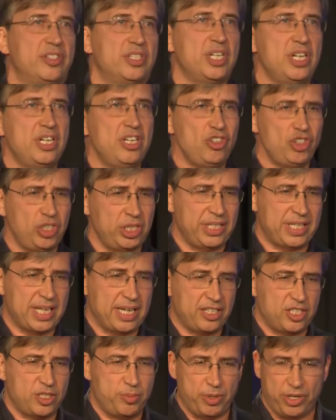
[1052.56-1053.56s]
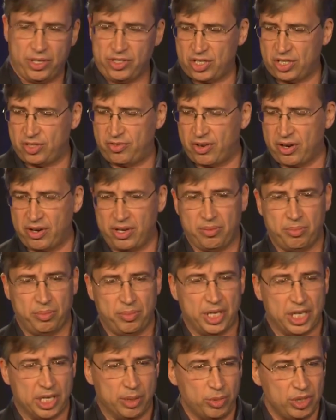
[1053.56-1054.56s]
And initially that experience is very
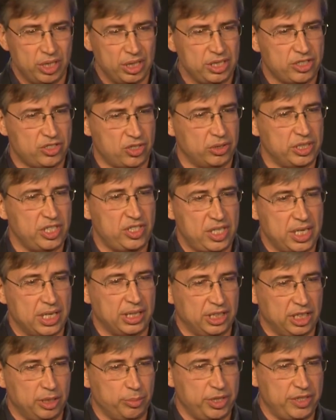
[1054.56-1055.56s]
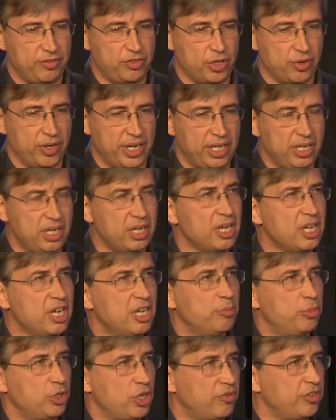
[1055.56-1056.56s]
minimal. It's only seen a little bit of terrain,
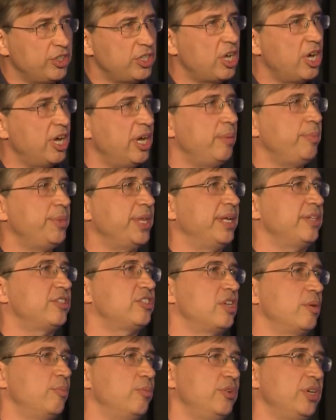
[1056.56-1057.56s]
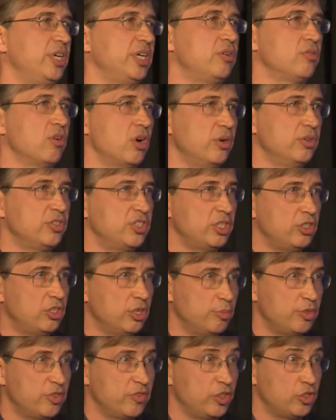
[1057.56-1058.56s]
but over time that summary grows in
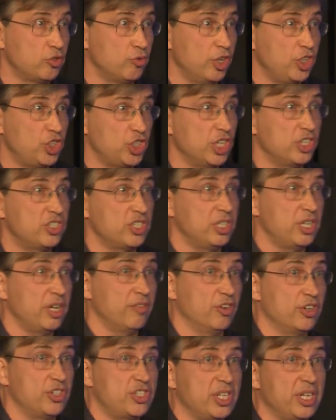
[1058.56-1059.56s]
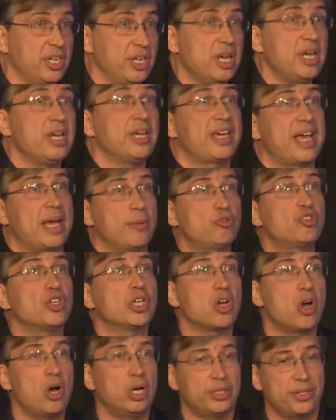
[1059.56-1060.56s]
terms of its richness and diversity,
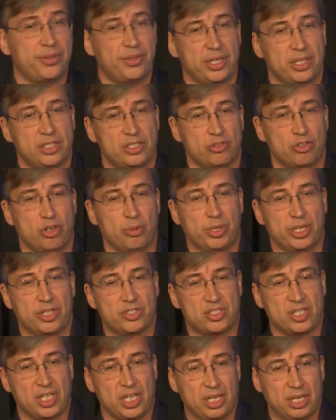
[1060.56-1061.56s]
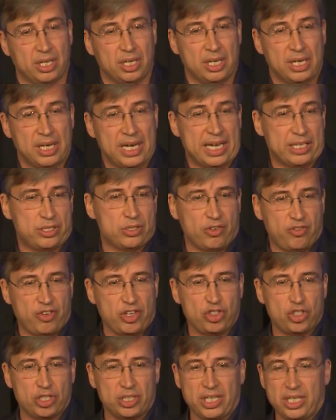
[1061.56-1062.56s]
capturing all the things the robot has seen. And so
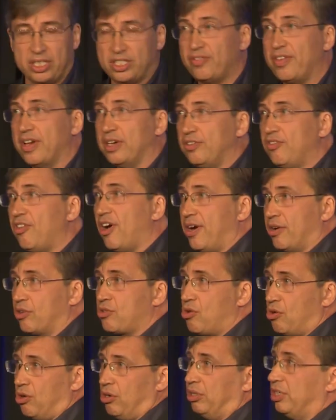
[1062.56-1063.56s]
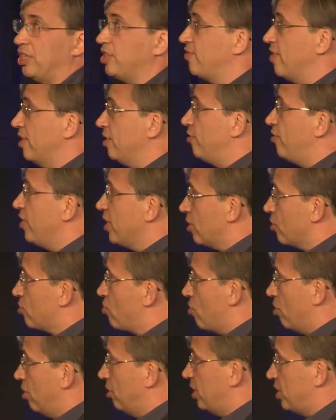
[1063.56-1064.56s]
eventually it's found fire coral, it's found finger
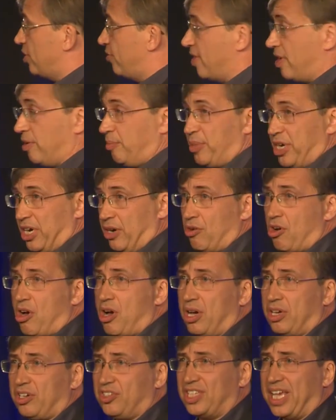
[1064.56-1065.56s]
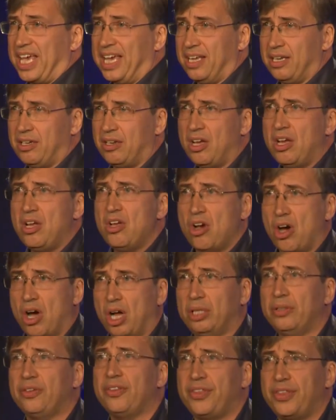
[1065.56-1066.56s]
coral, it's found bare rock, sand,
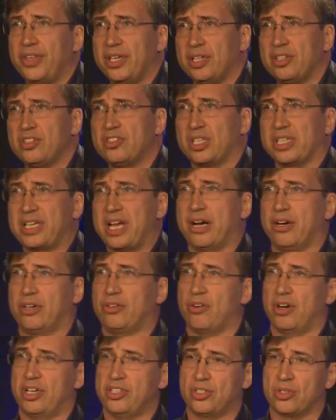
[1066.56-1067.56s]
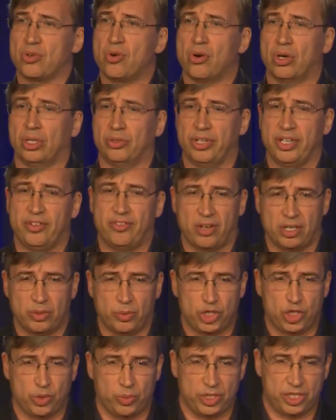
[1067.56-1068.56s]
all of the things that characterize the coral reef on
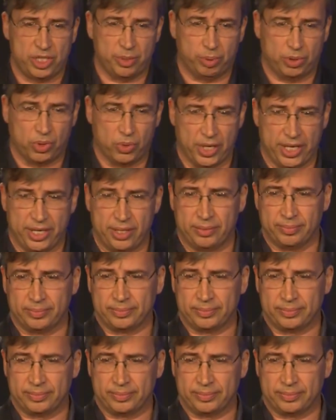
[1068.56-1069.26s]
which it was deployed.